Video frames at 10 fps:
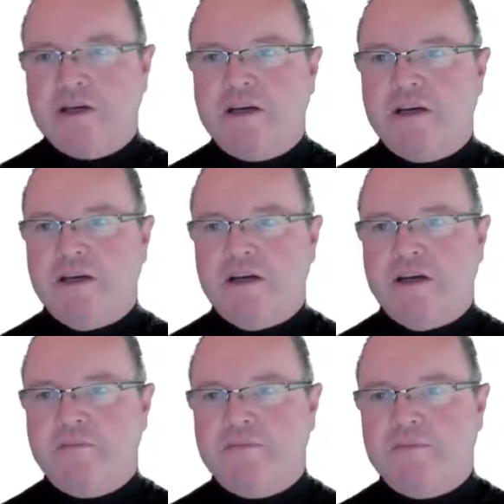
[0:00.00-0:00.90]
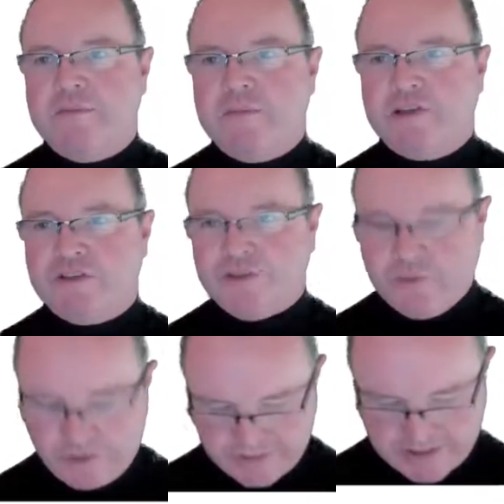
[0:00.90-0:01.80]
To
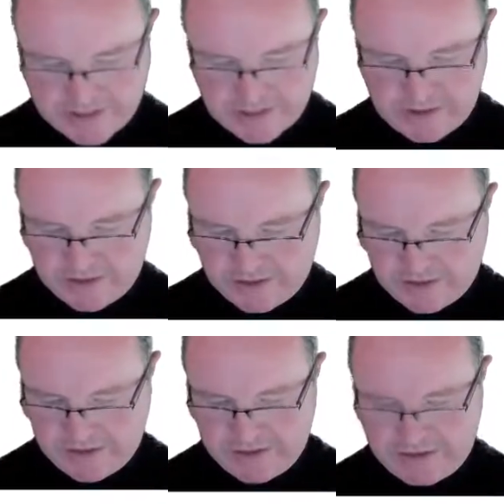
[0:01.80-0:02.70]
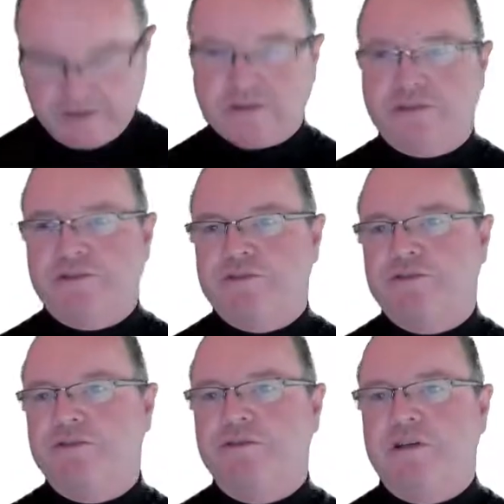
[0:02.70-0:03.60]
offset it, I'm going
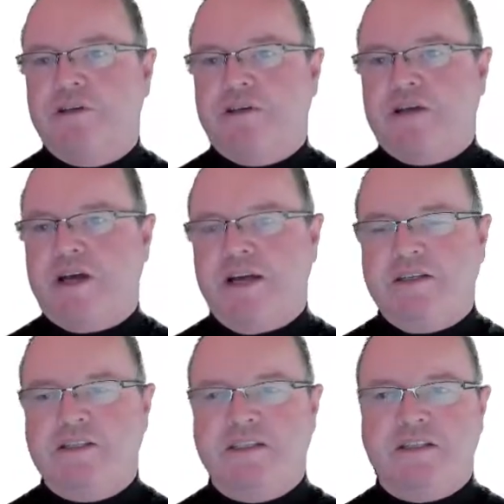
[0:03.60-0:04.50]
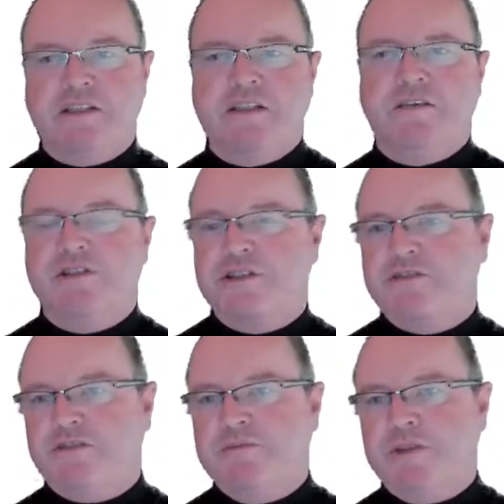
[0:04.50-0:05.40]
to add 60, which is
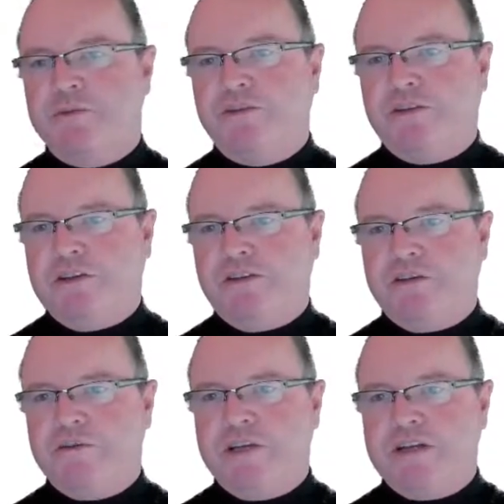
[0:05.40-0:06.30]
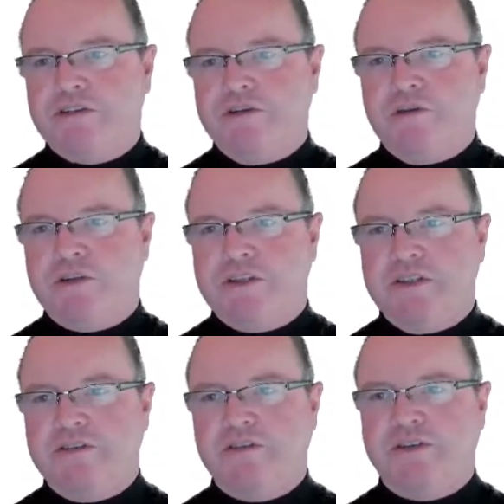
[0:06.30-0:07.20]
from middle C, so we'll get 2
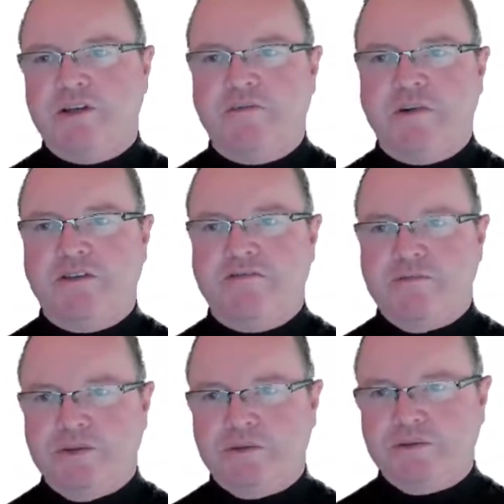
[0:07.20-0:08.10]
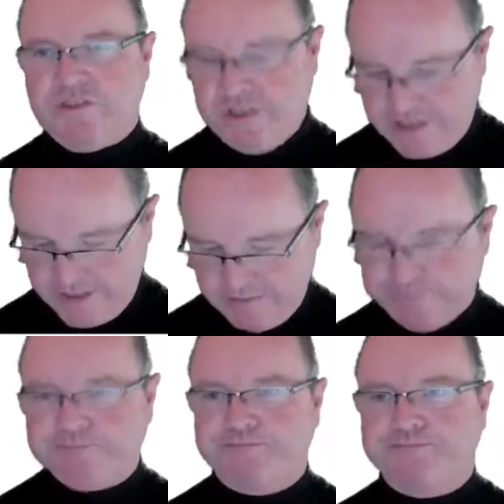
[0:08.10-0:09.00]
octaves above middle C
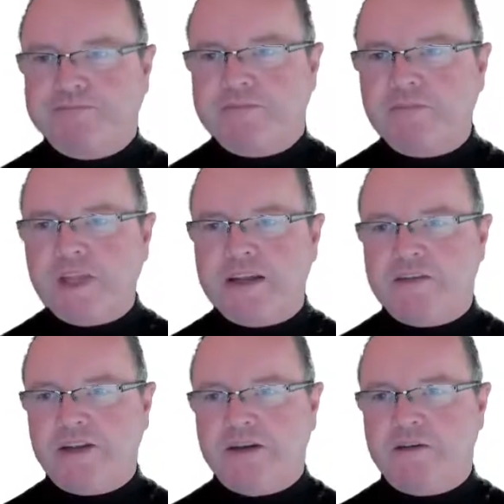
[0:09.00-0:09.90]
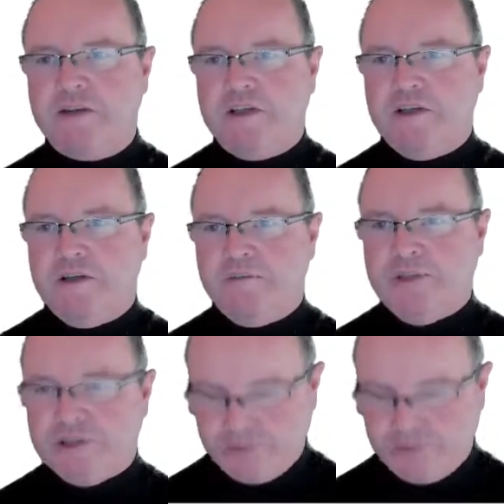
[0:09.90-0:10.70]
as our pitch